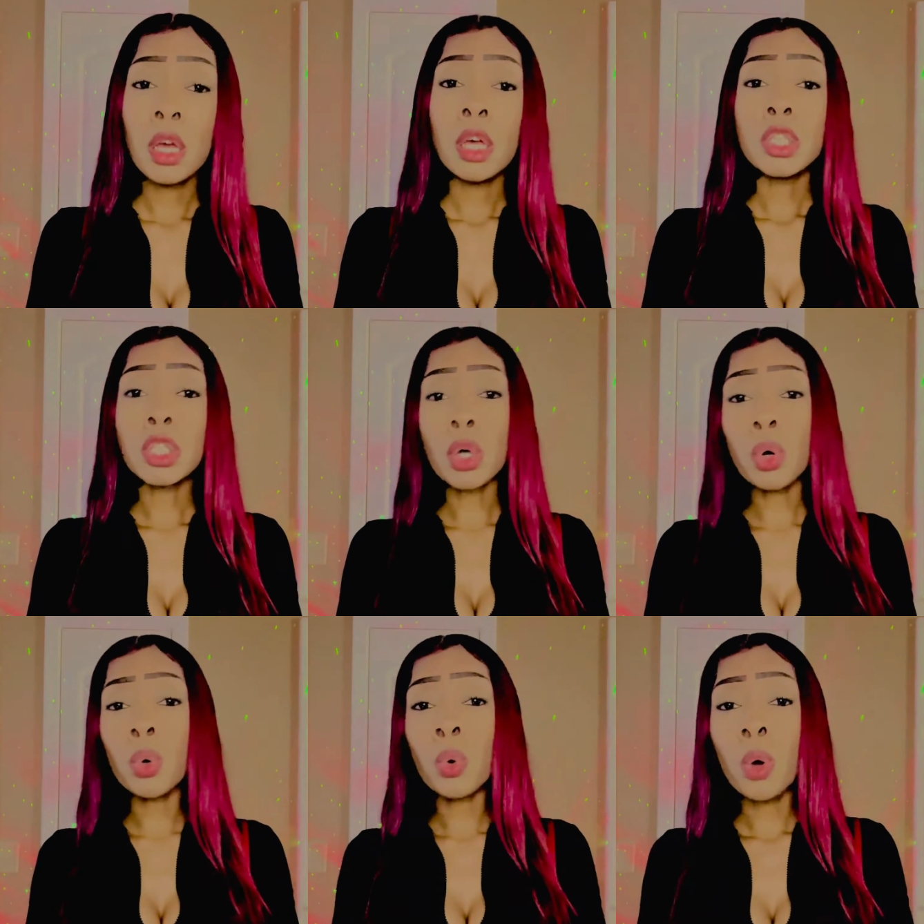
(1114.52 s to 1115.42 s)

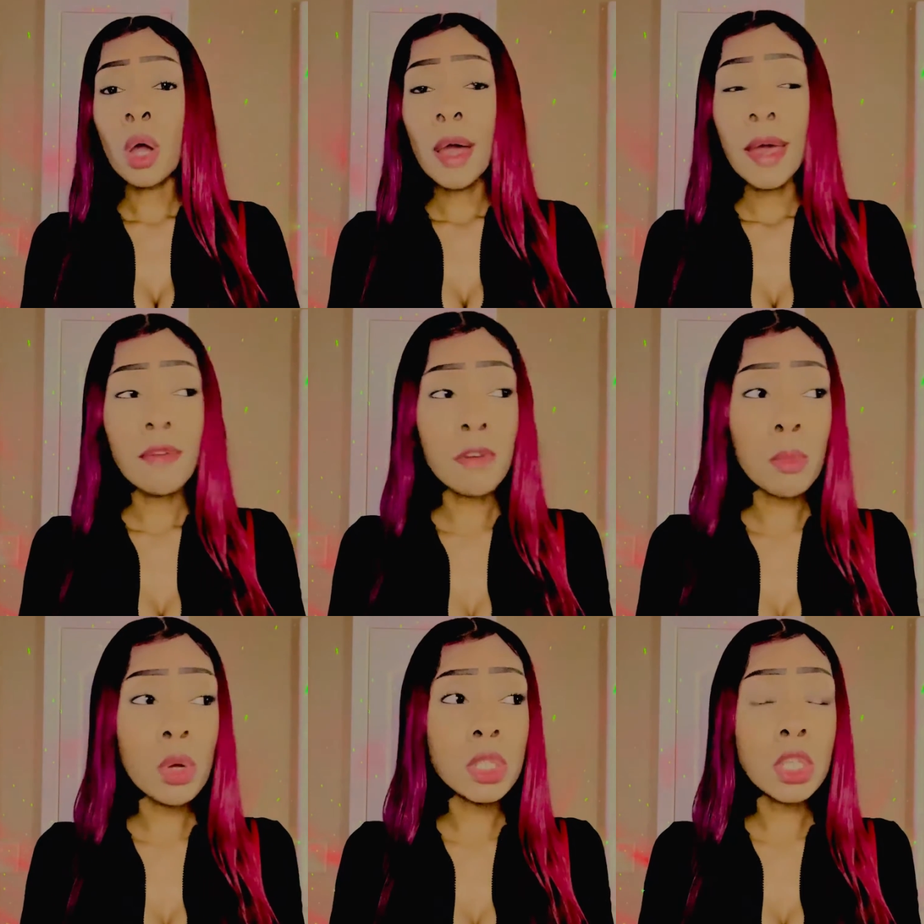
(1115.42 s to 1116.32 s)
So if I'm
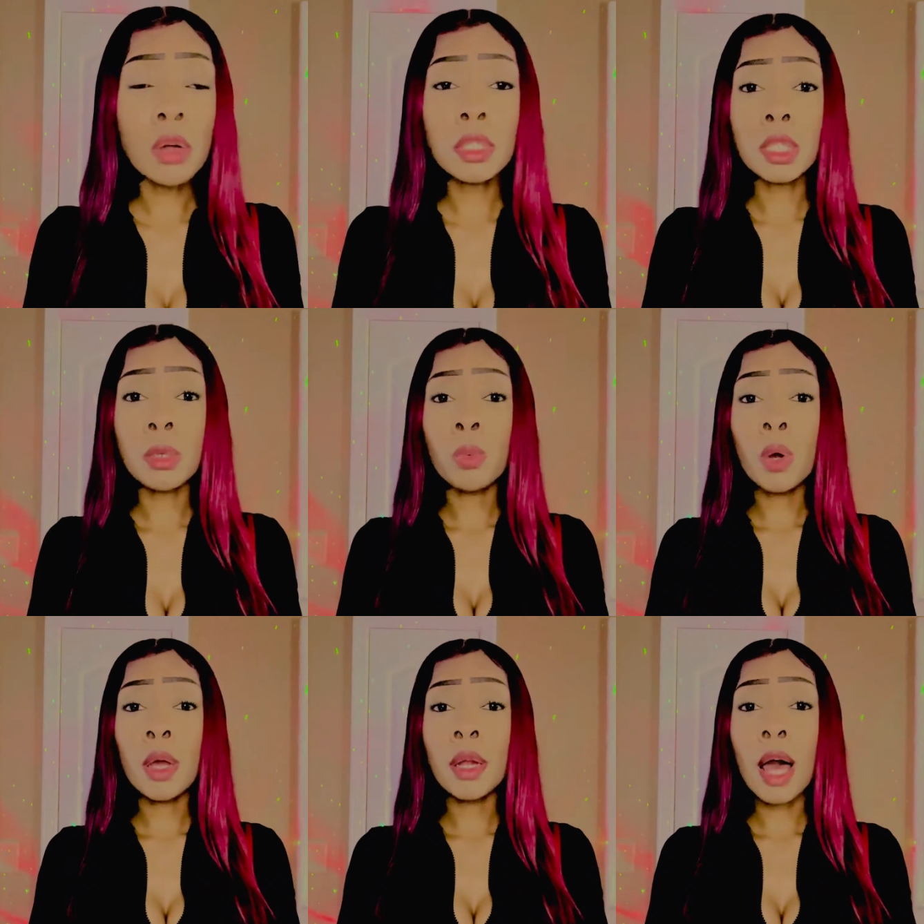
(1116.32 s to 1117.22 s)
going to talk to
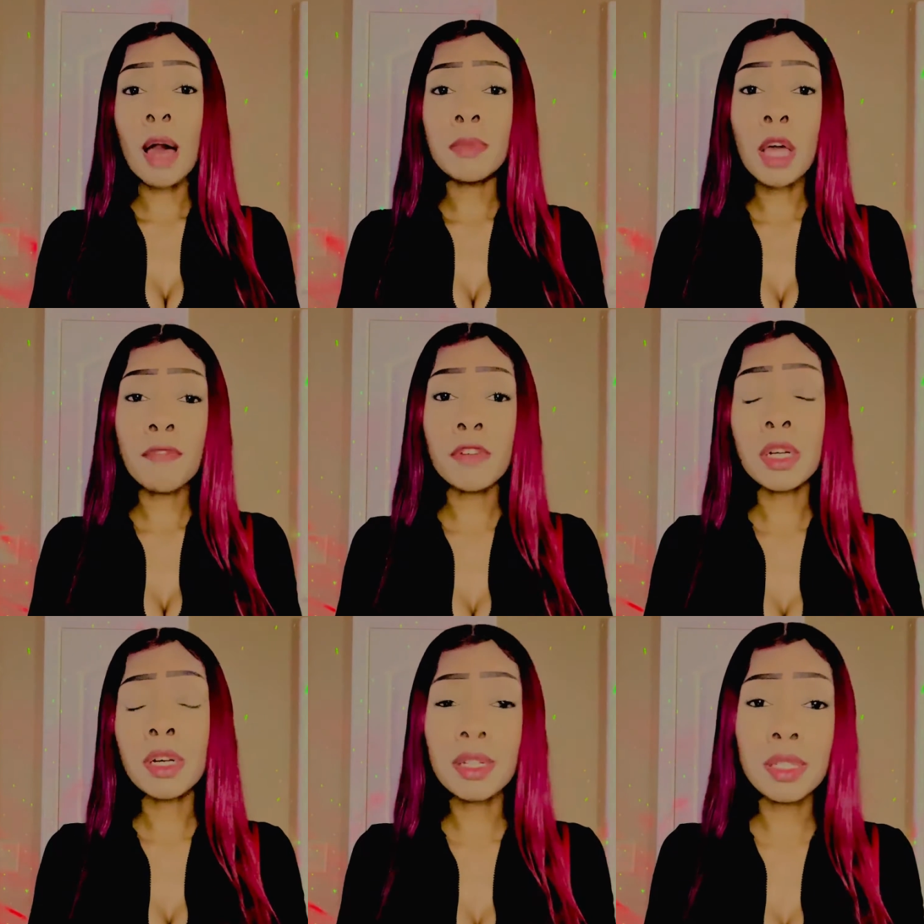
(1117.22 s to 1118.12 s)
someone, I'm not going to
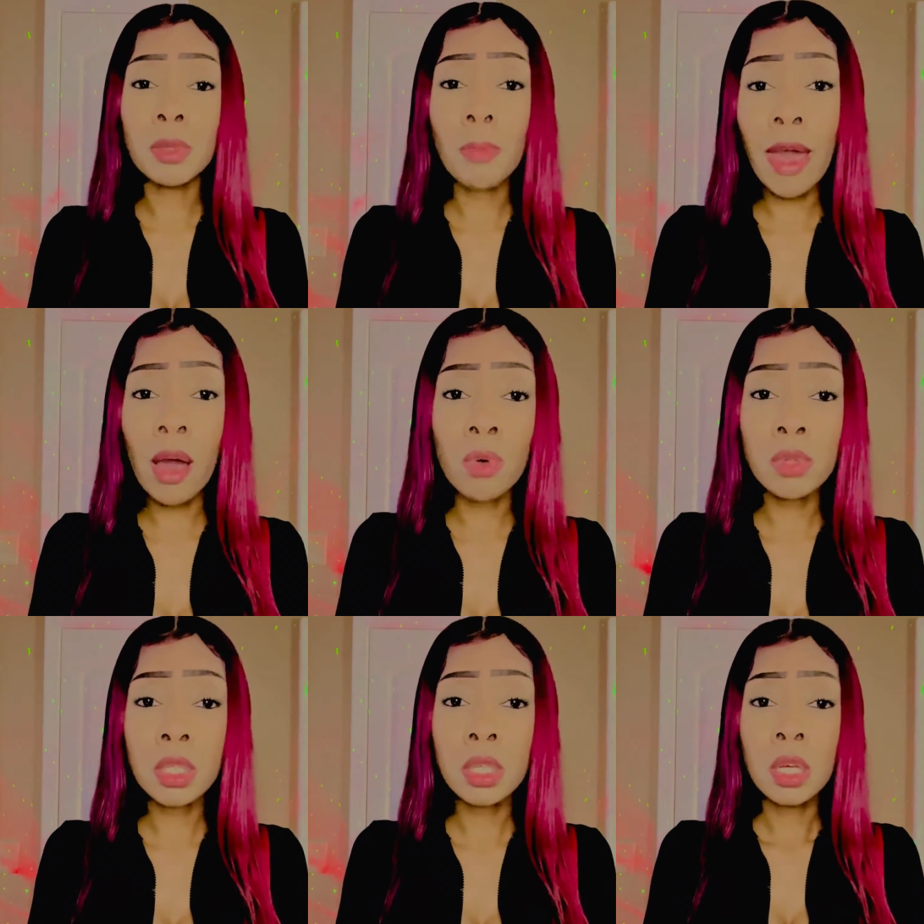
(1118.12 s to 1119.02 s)
cuss them
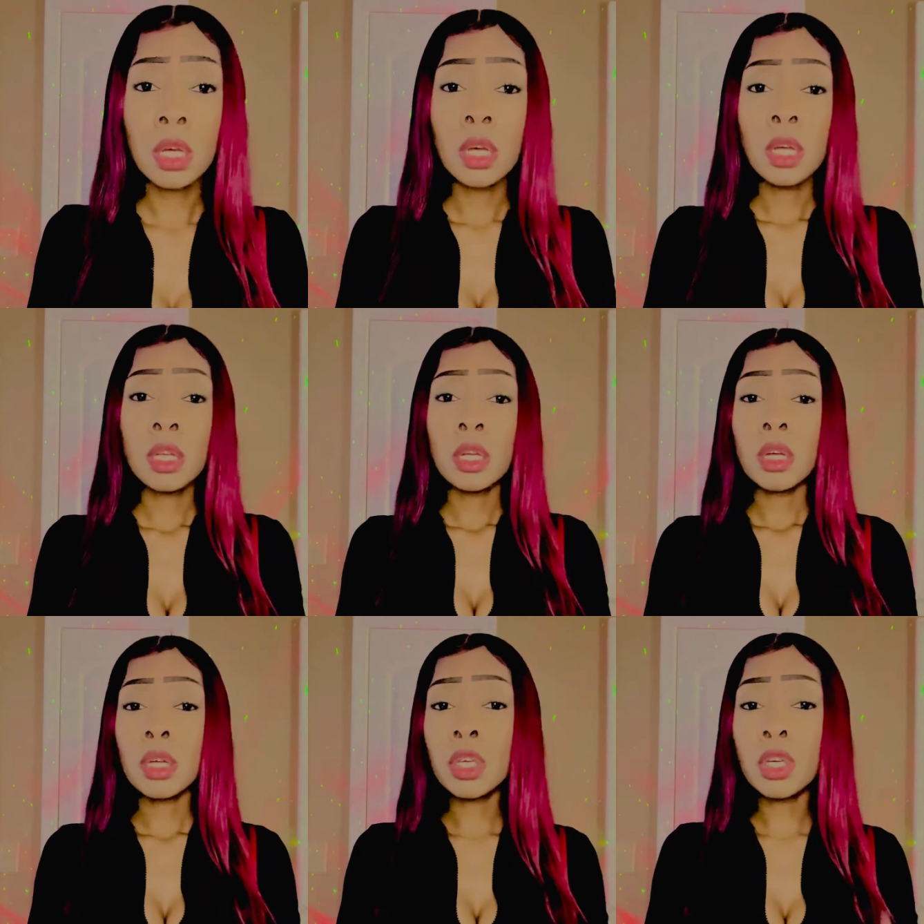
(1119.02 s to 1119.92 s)
out,
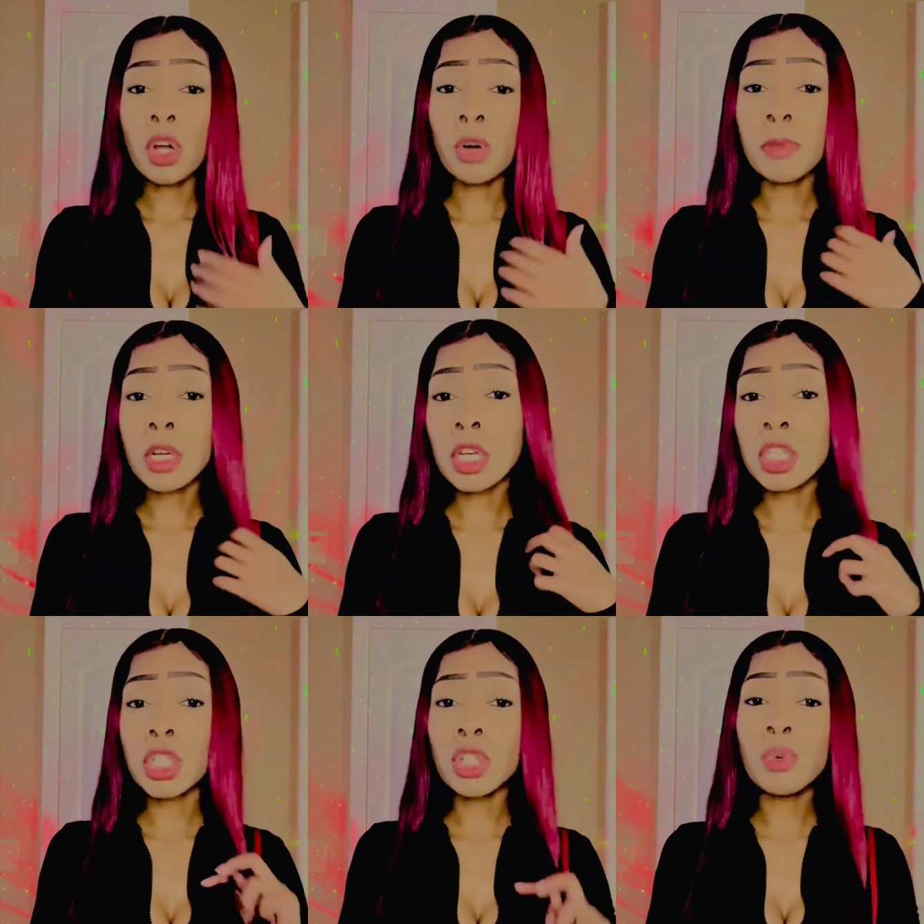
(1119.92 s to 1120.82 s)
you know,
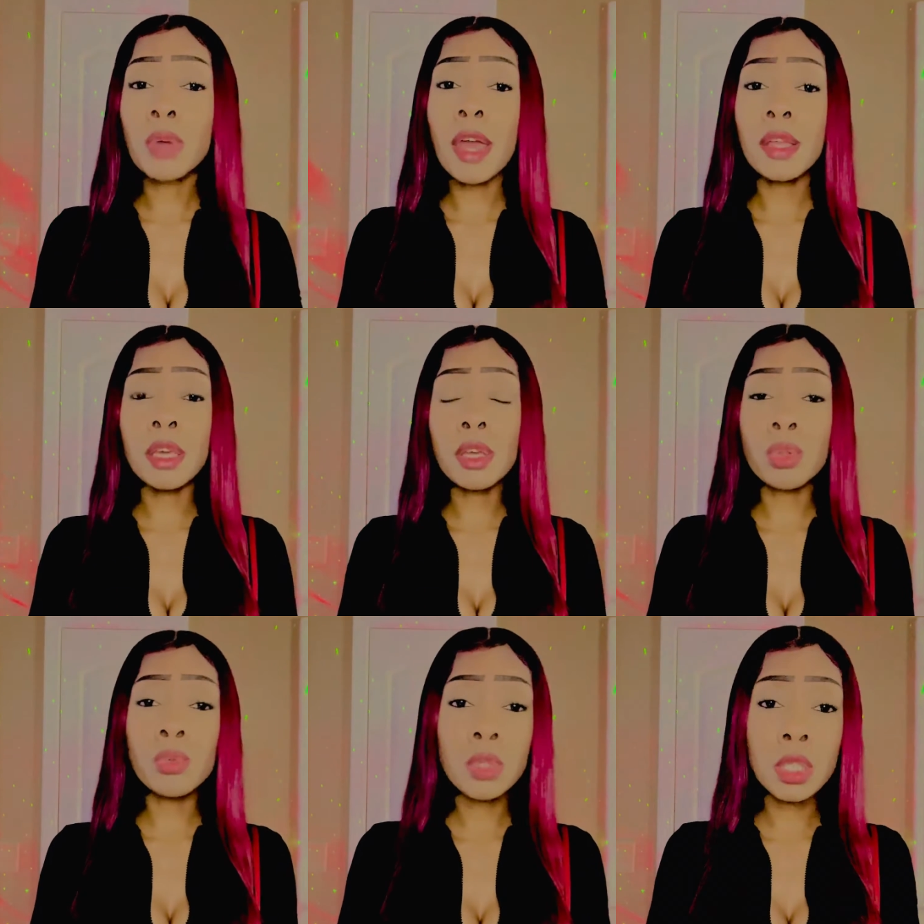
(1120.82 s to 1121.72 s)
because you can't get
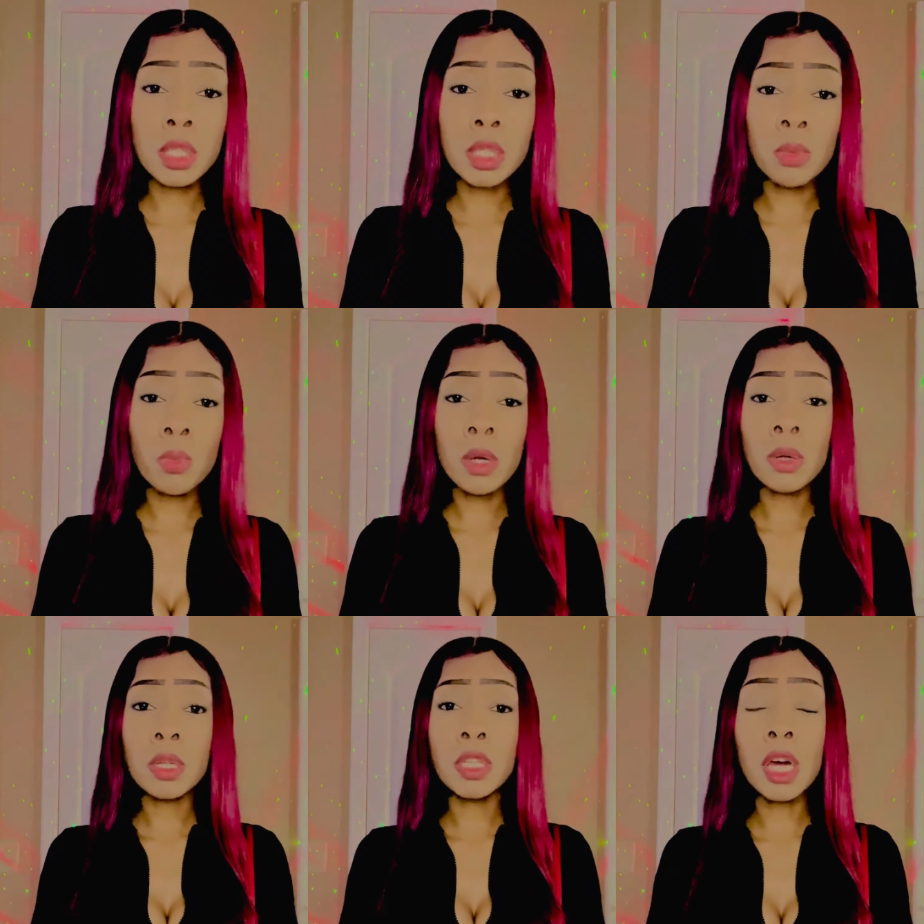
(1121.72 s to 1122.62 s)
through to someone
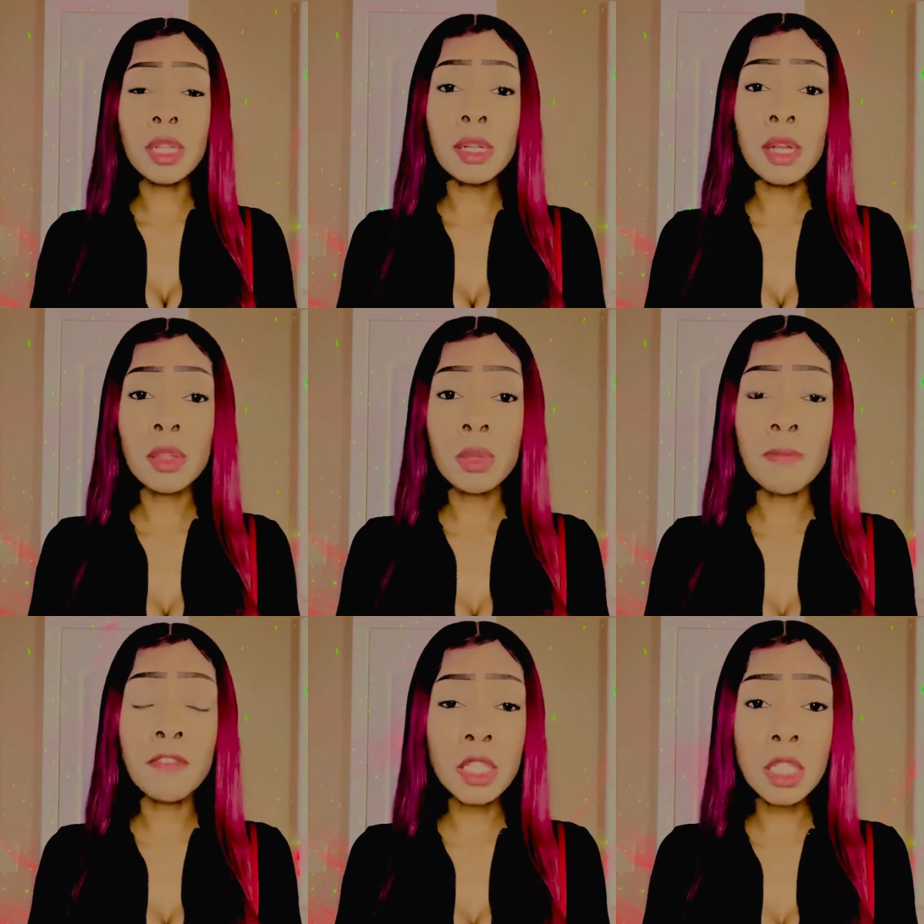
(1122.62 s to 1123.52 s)
yelling at them,
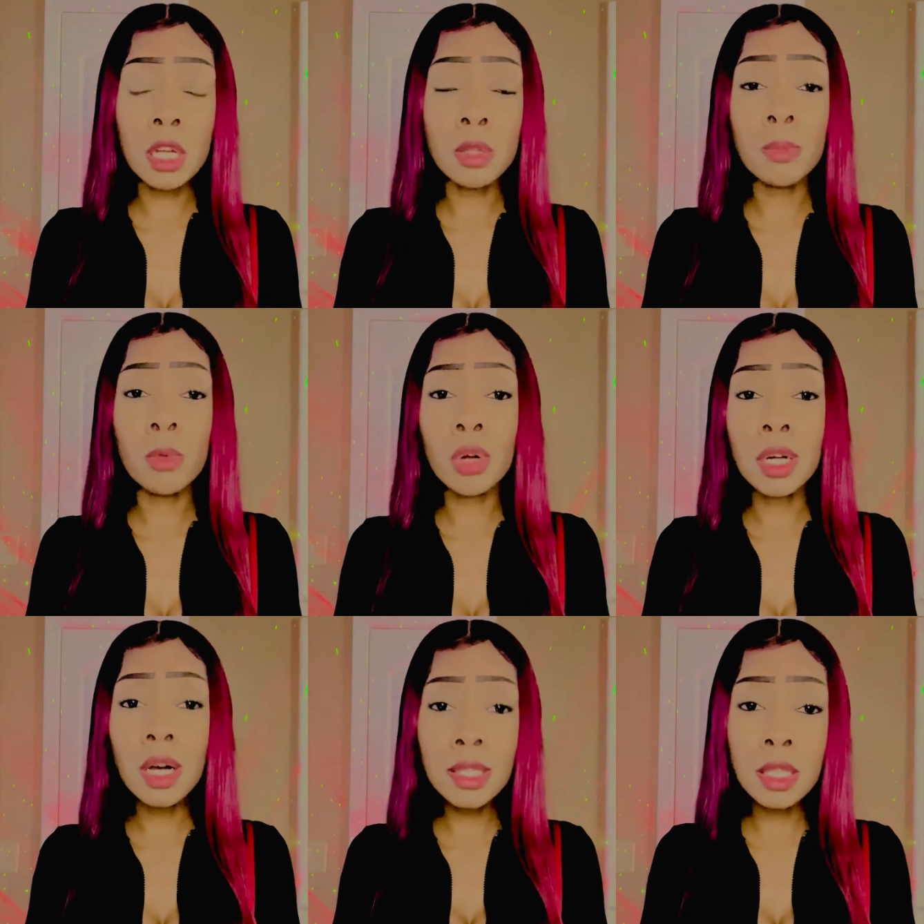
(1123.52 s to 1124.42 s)
fussing at them, or
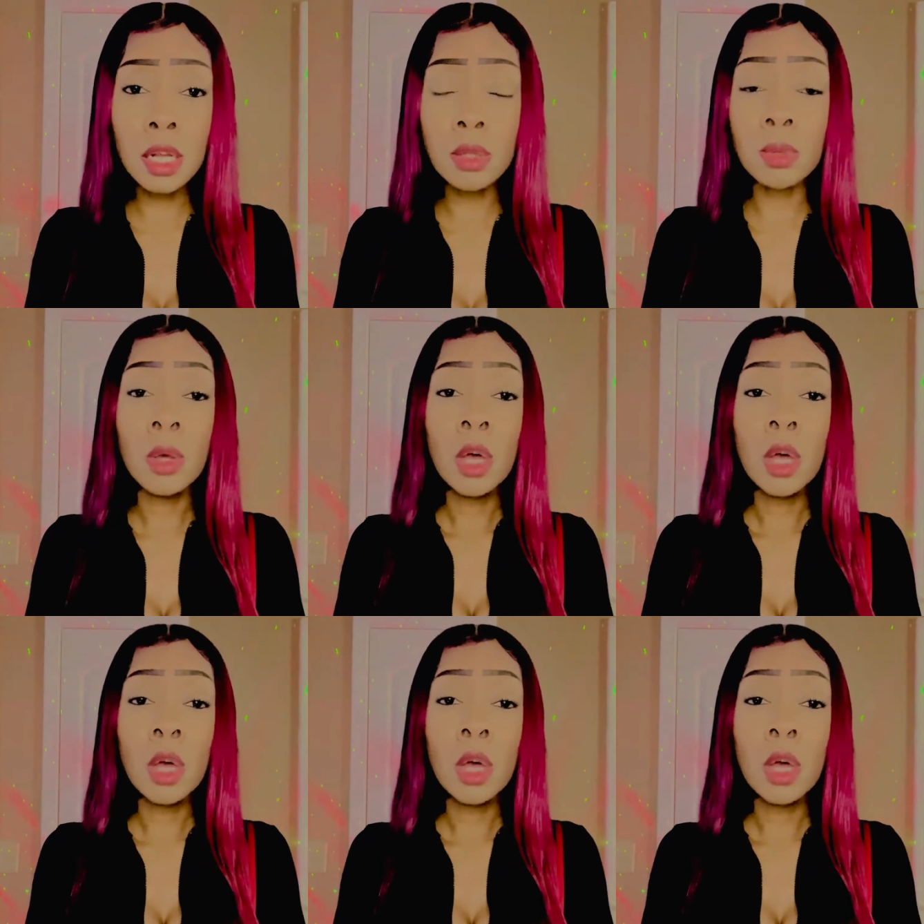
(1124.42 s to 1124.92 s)
cussing at them.